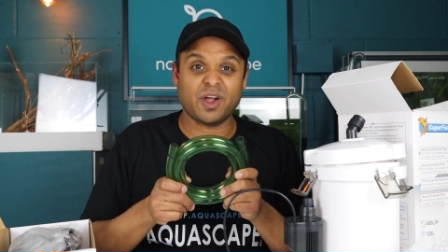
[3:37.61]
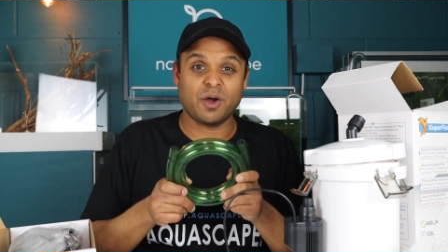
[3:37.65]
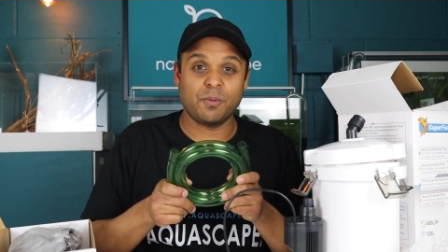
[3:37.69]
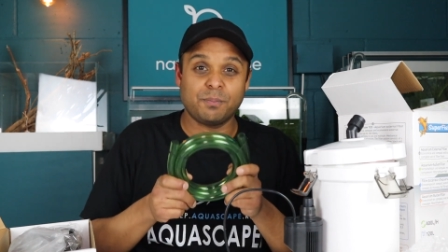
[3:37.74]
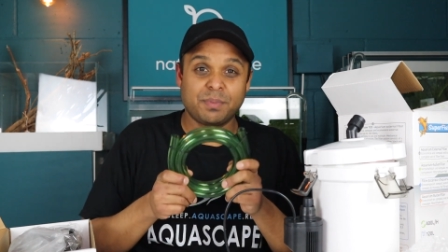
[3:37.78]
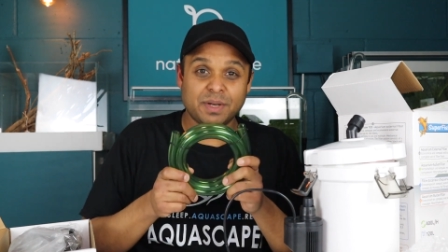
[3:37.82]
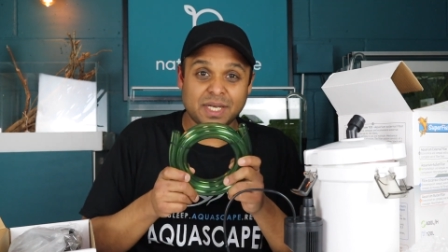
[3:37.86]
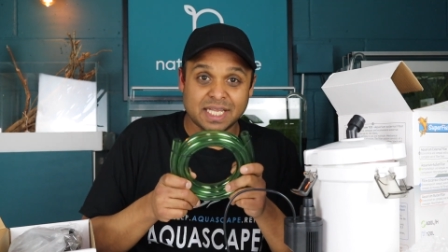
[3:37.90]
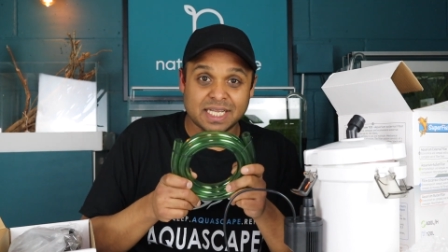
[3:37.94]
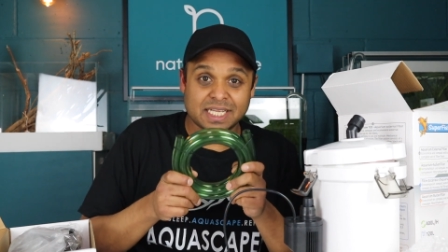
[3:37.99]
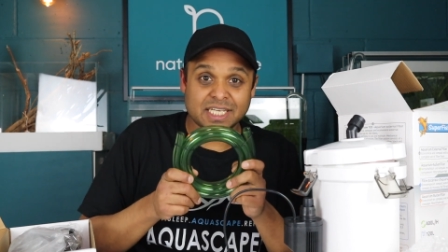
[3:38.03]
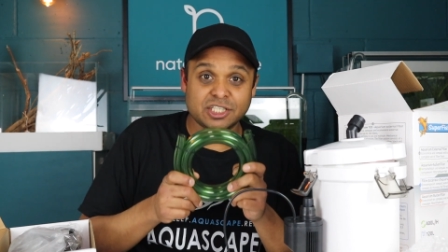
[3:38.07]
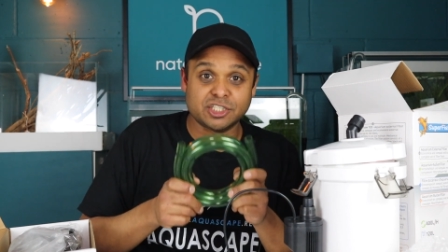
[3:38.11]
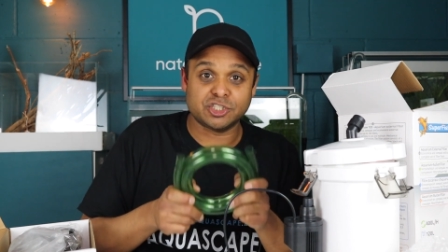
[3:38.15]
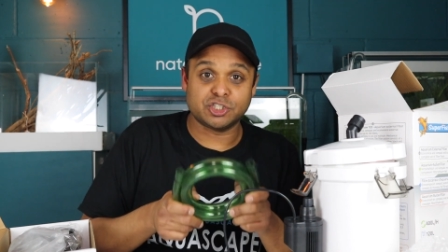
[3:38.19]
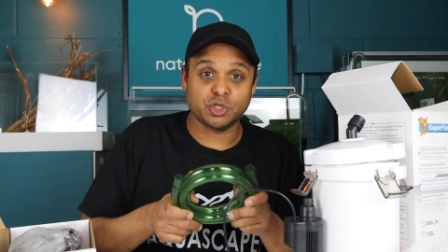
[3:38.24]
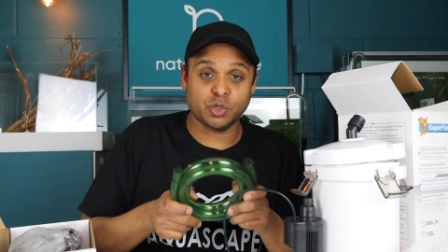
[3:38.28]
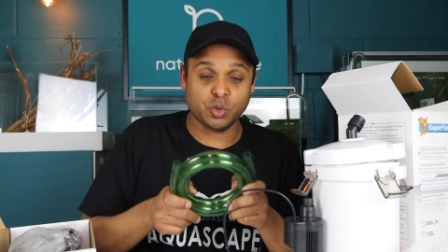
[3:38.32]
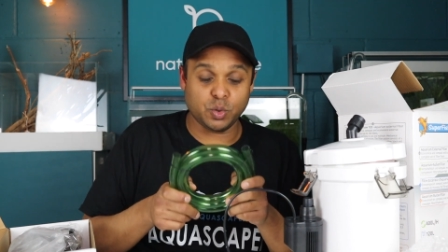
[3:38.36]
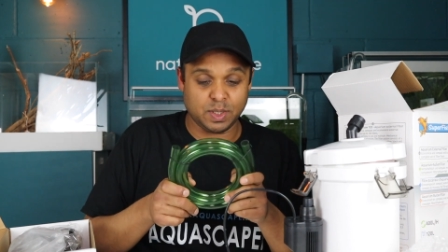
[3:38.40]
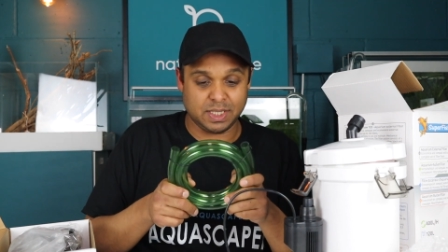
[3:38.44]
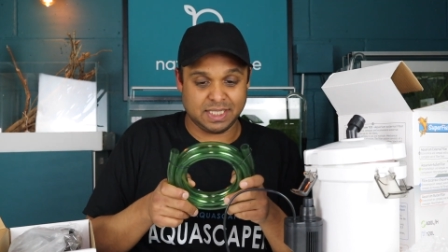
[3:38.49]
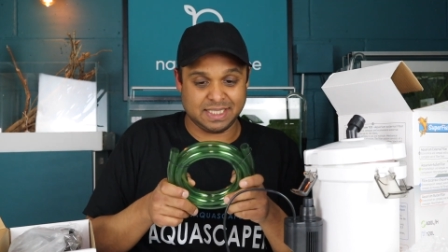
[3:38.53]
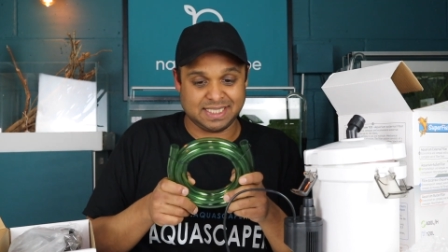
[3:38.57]
company can
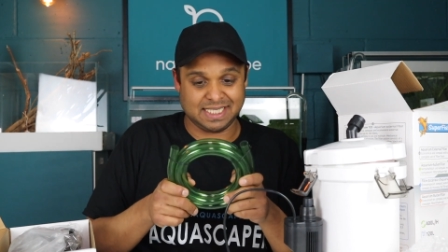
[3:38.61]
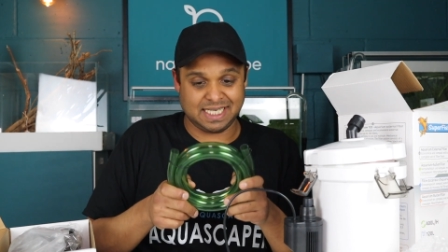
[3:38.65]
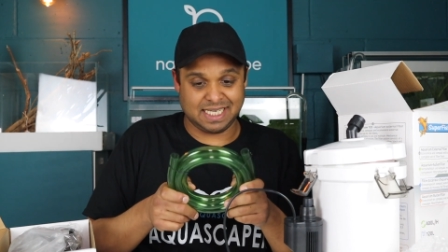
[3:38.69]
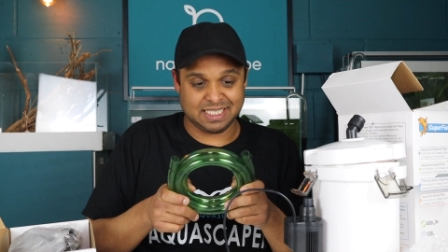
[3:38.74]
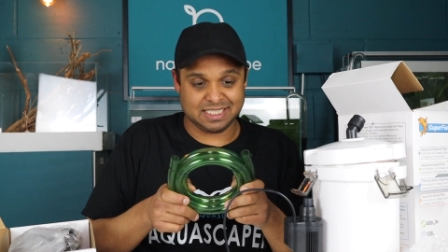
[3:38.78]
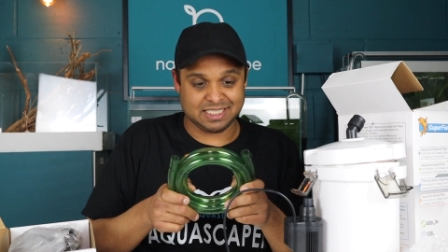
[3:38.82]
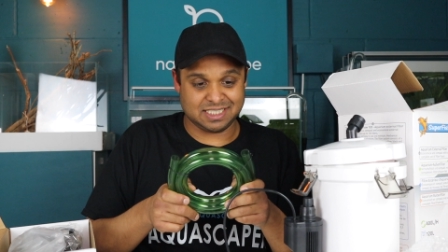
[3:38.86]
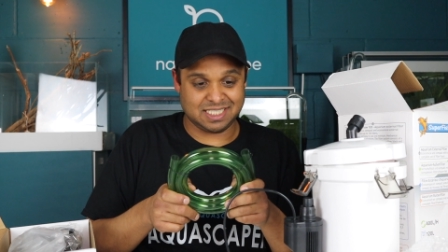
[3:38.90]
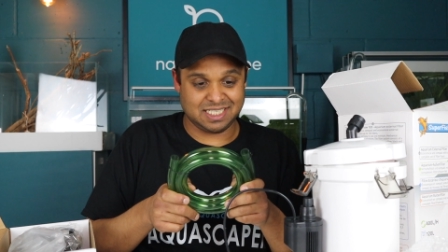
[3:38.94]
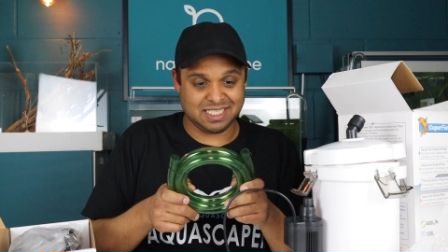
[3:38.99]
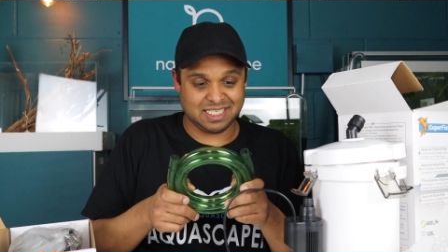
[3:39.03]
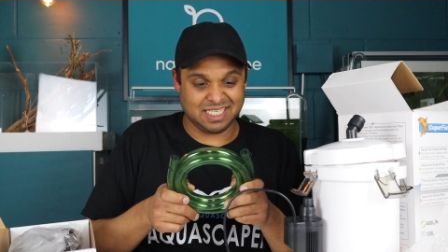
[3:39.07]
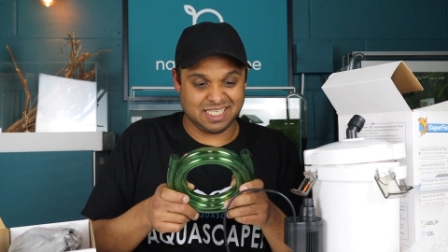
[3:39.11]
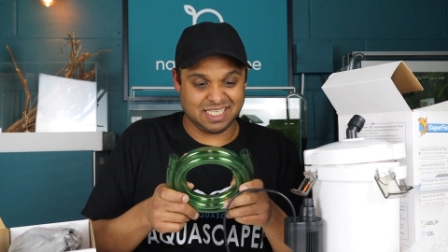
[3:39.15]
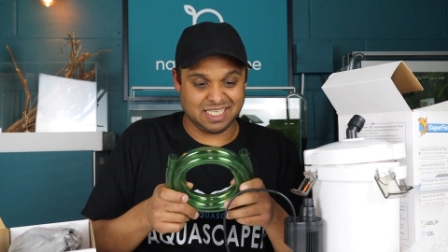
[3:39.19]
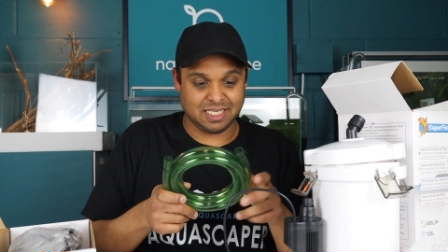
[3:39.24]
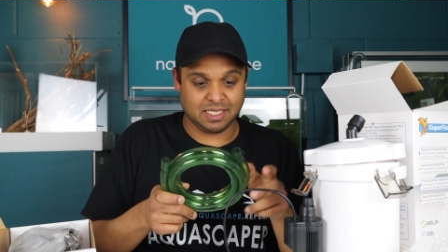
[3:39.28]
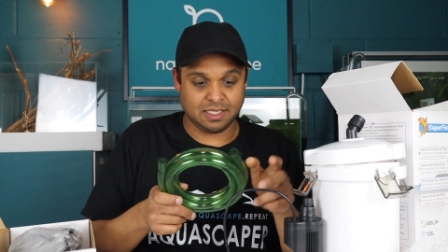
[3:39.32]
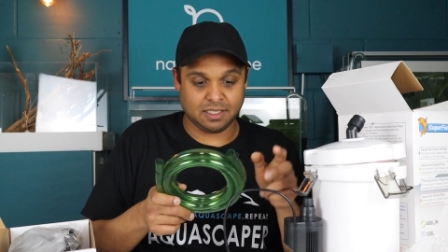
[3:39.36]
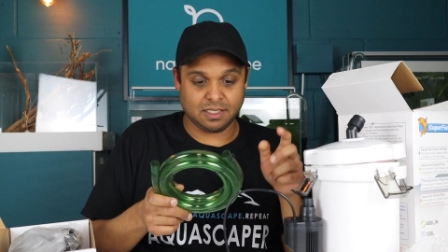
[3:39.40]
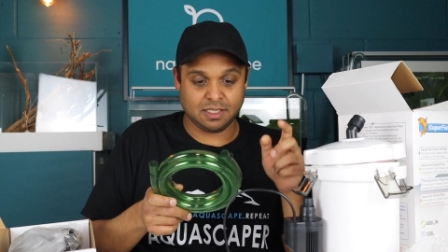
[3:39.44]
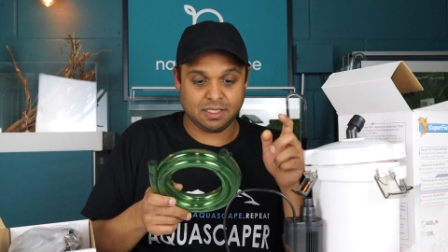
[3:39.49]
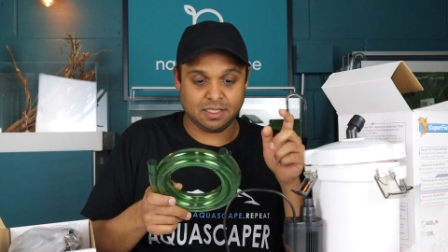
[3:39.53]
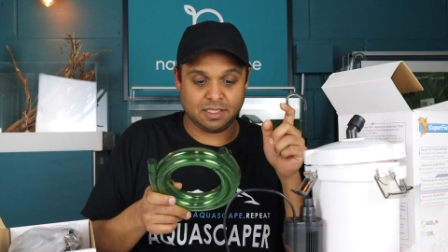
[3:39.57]
do is
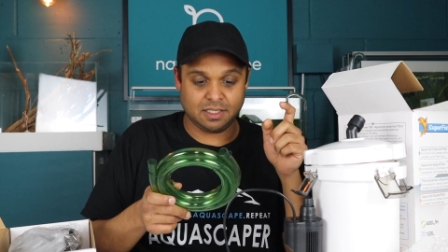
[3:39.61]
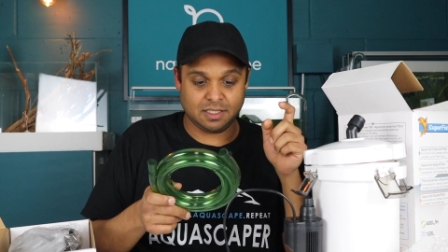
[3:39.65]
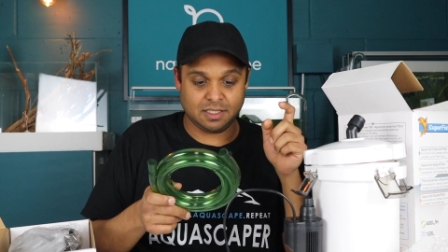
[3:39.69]
actually